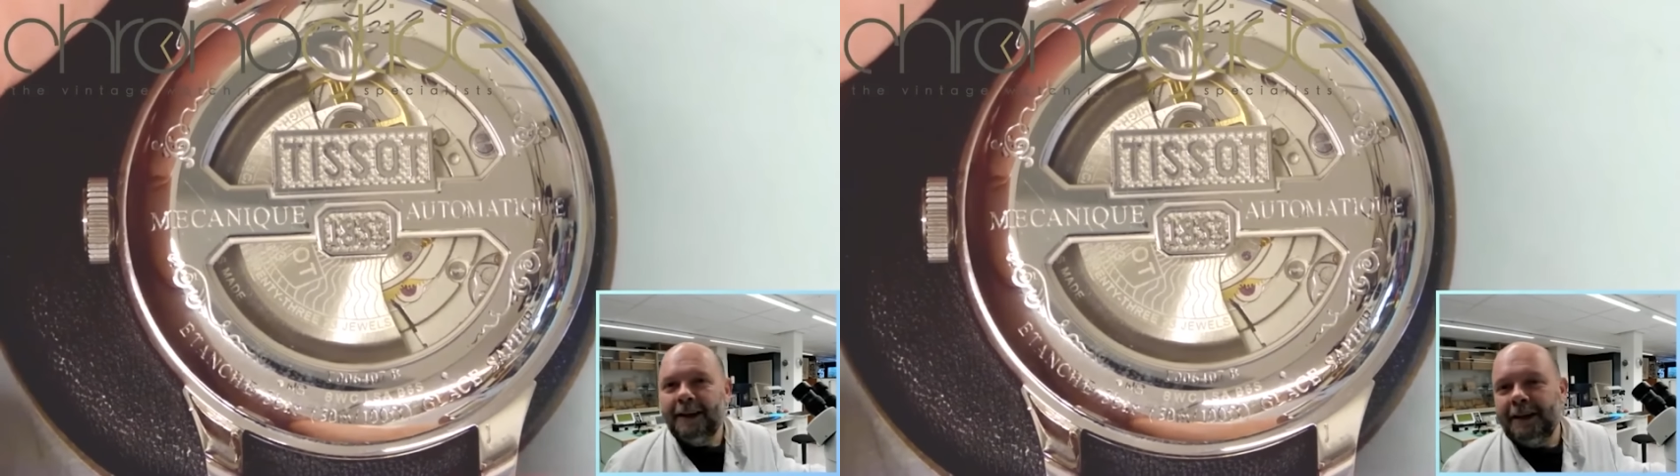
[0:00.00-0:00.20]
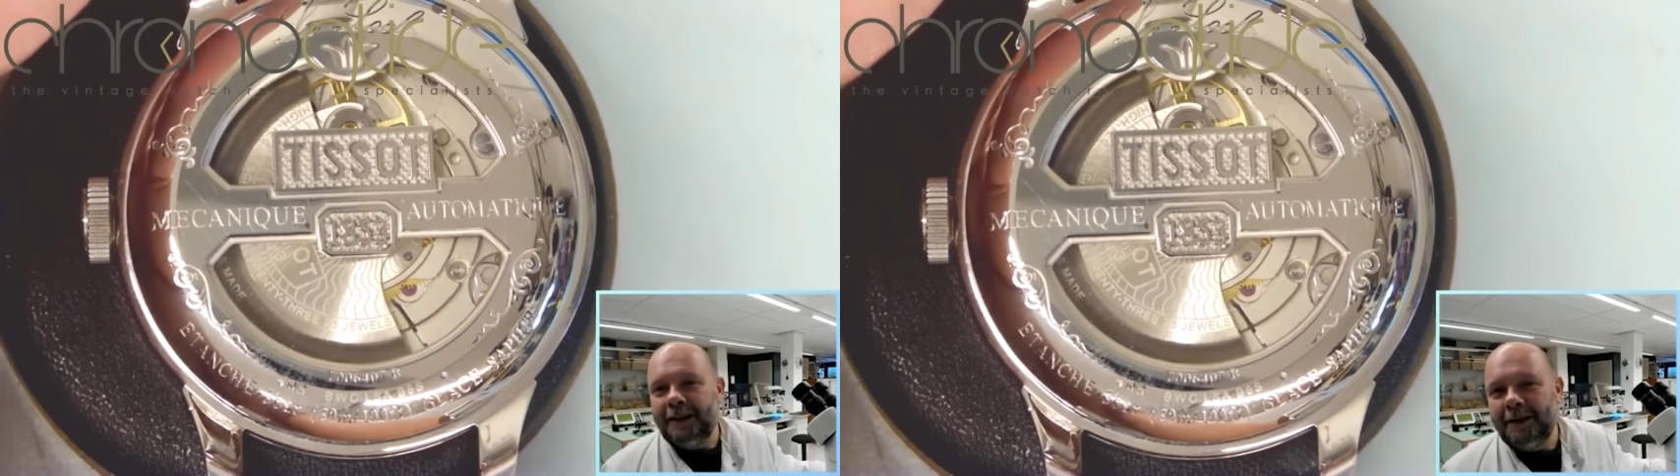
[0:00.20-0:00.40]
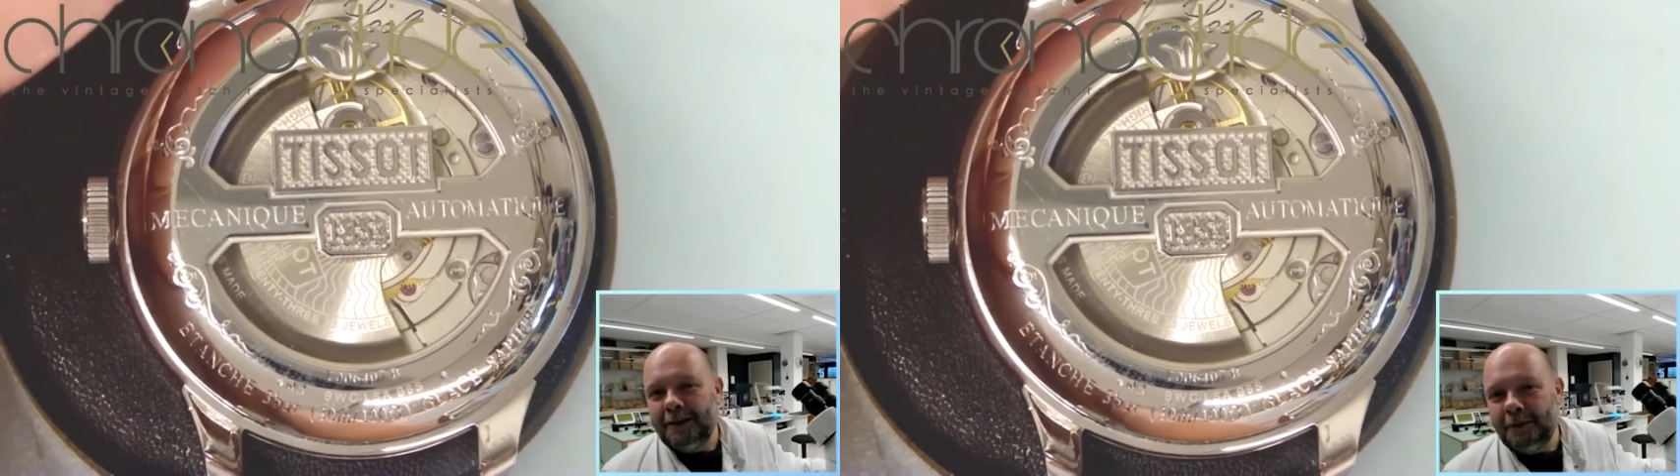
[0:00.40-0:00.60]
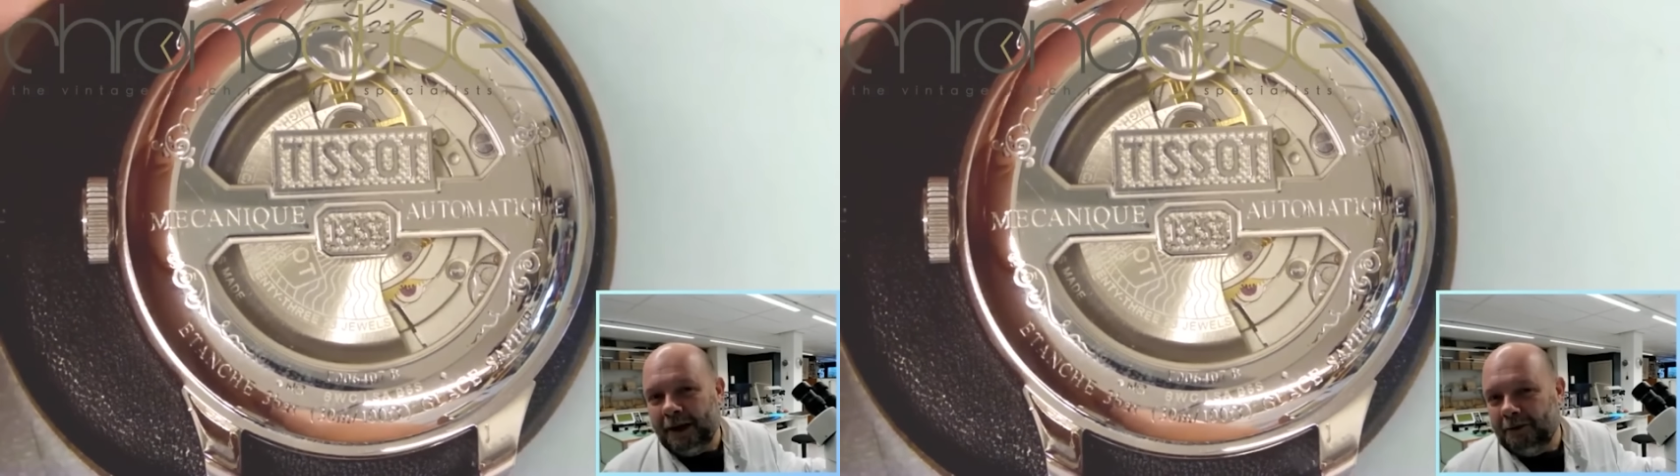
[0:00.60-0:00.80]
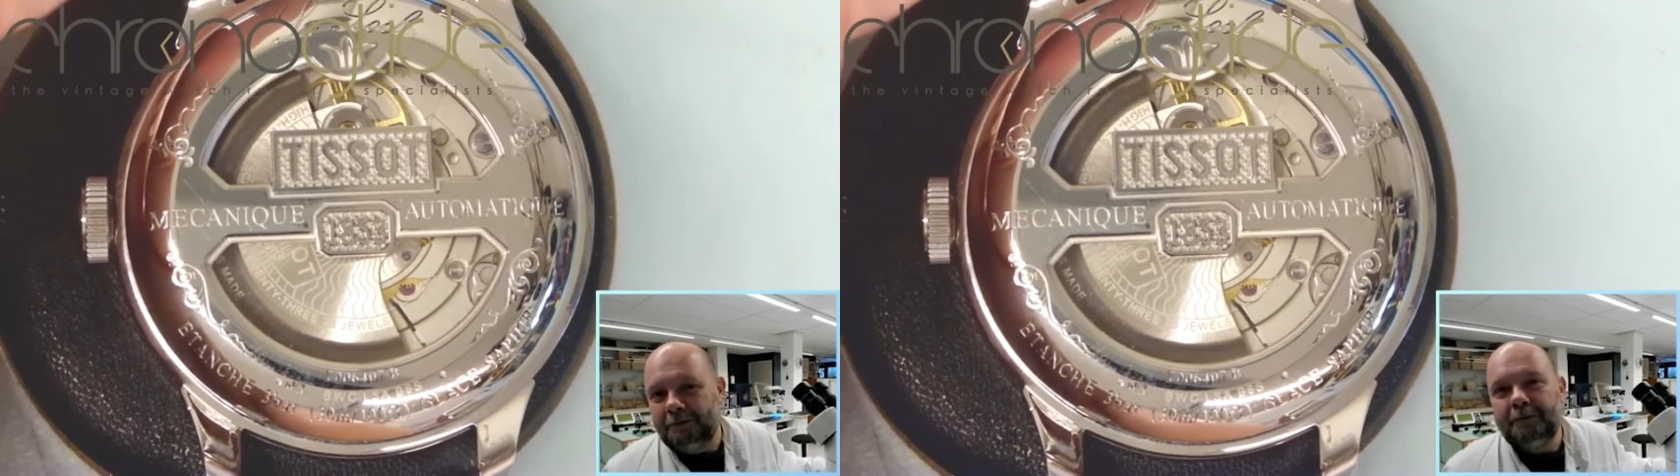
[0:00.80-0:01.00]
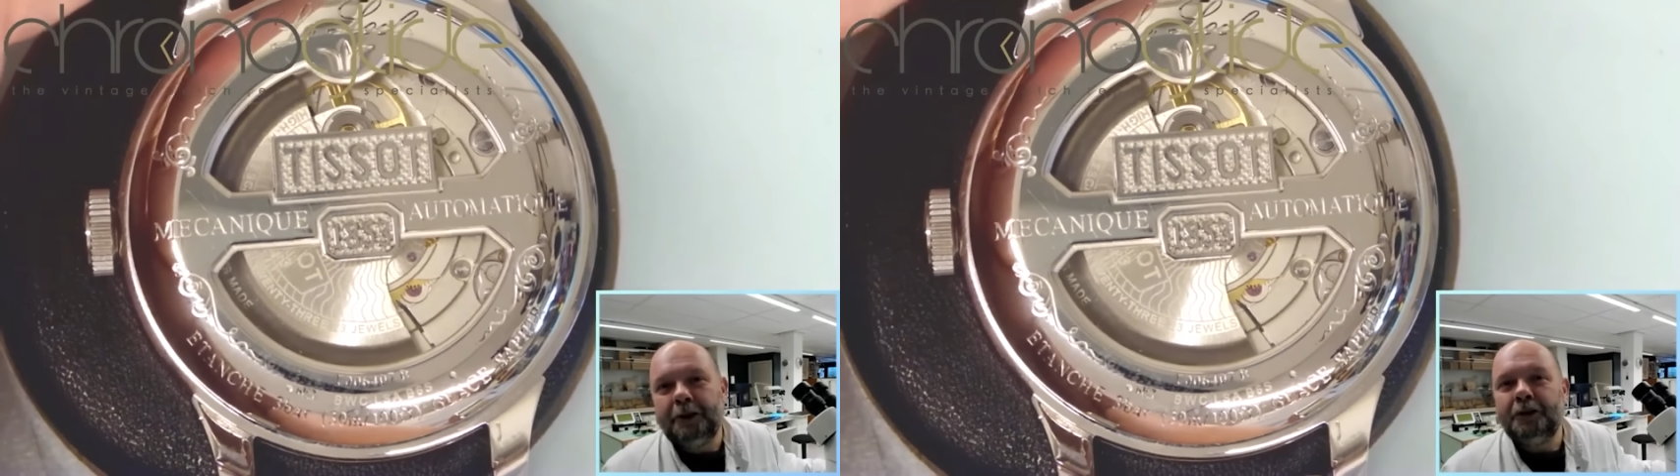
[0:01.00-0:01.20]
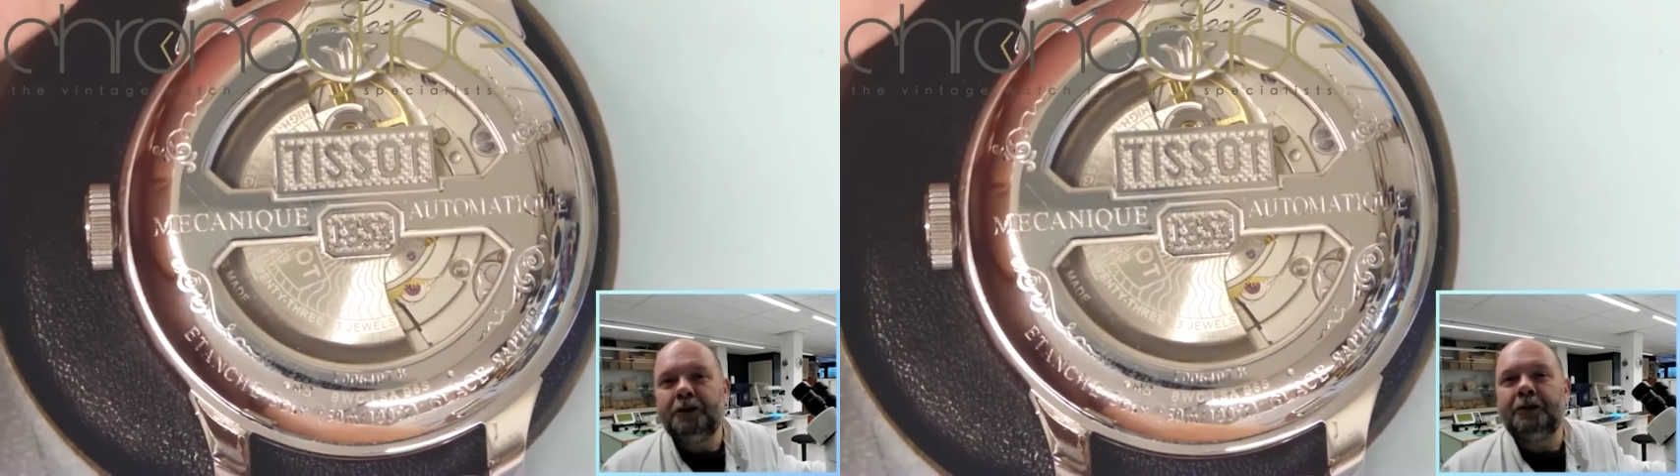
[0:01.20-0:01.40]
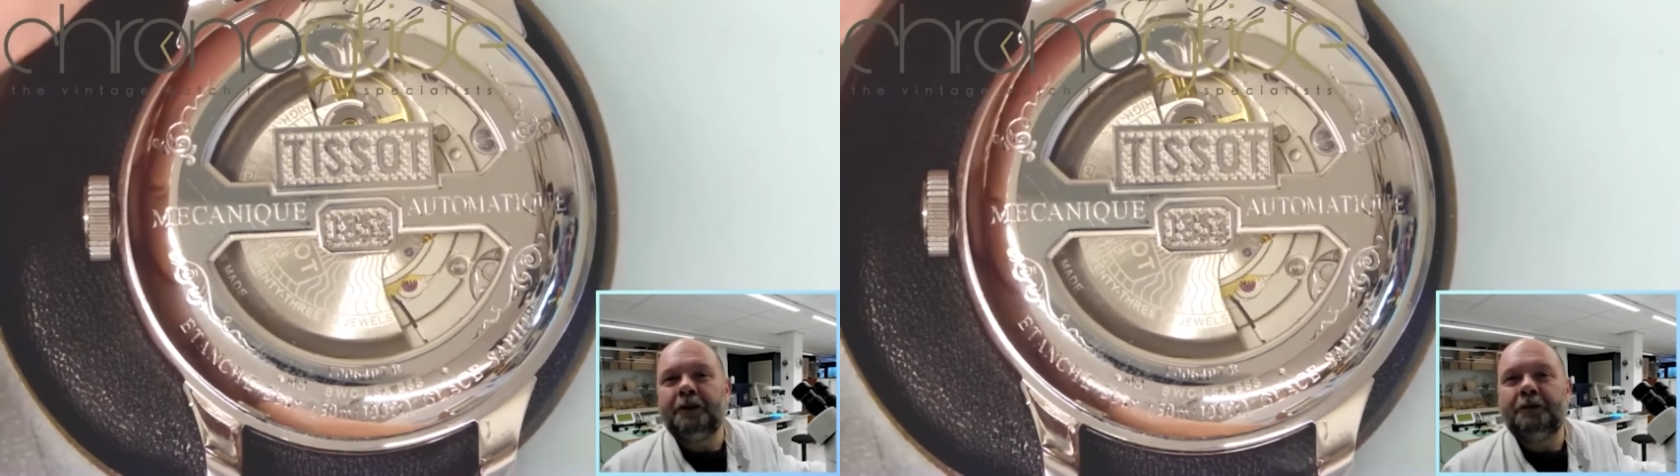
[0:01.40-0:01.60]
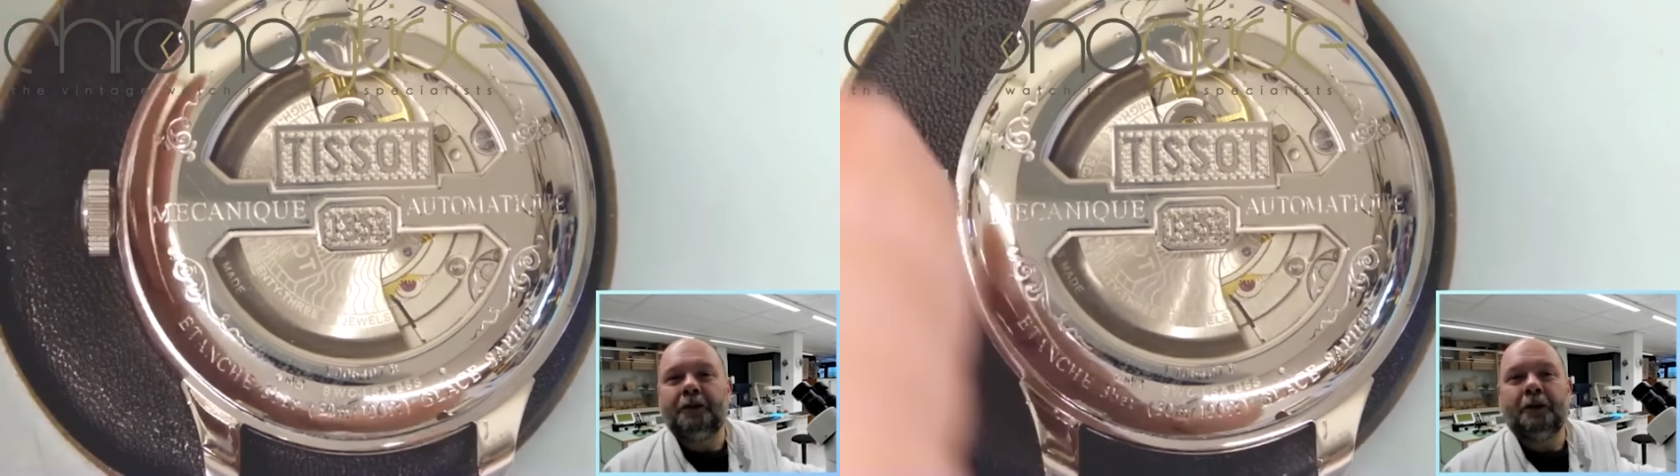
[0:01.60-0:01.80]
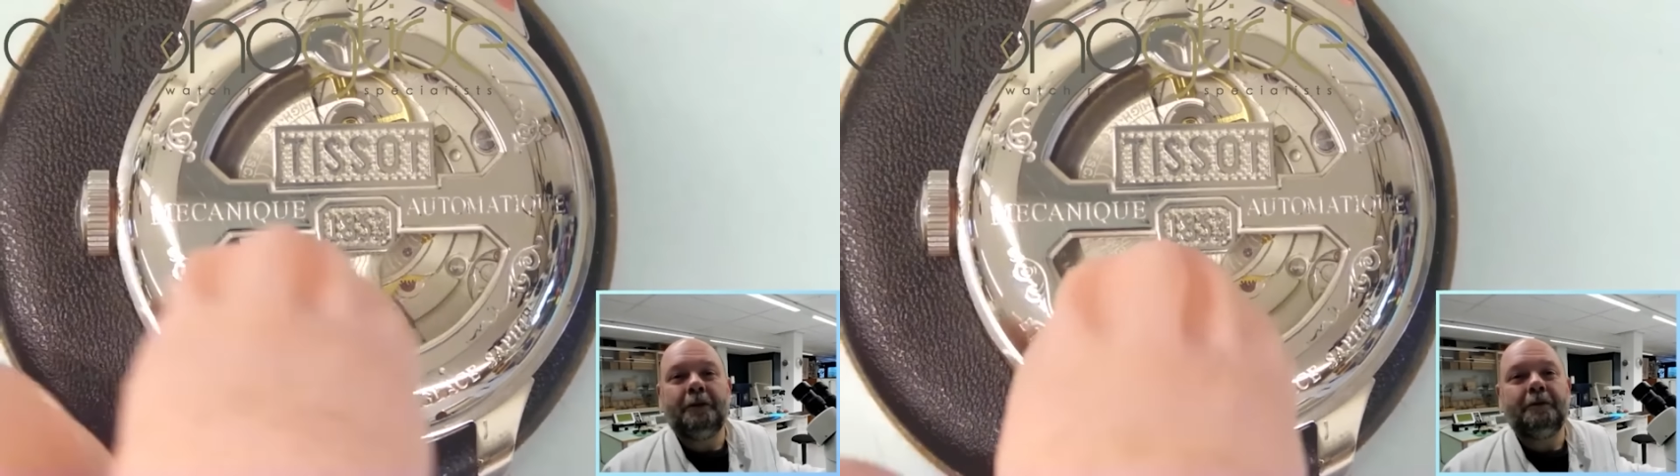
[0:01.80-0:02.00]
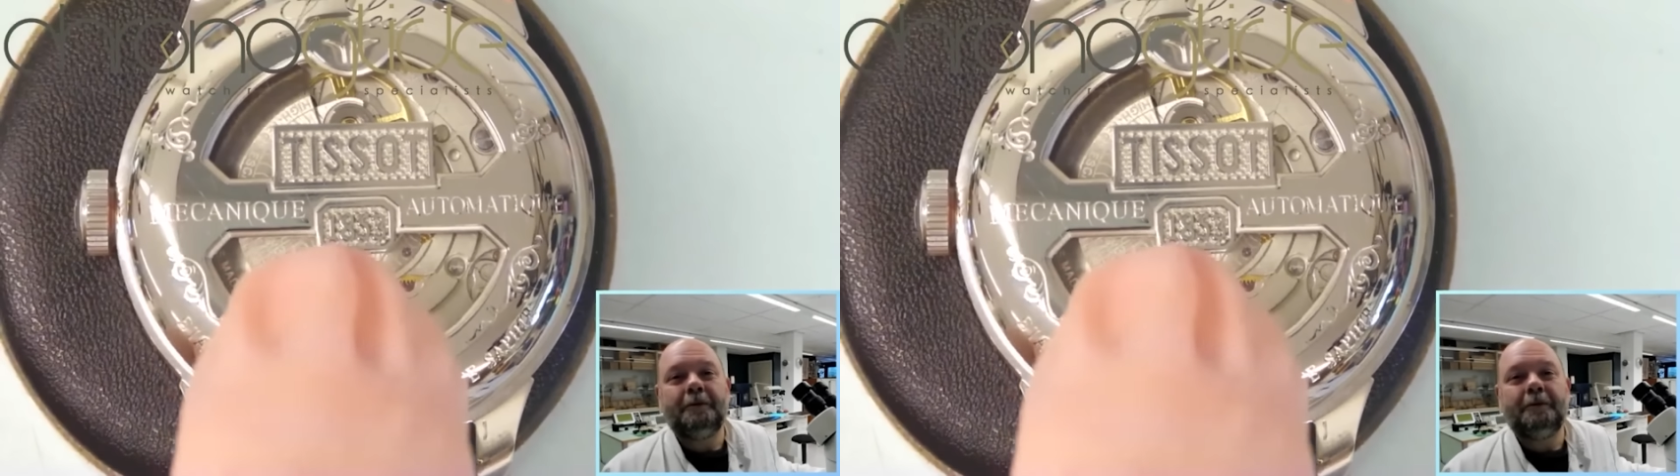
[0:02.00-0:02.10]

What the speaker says: Well, you're searching for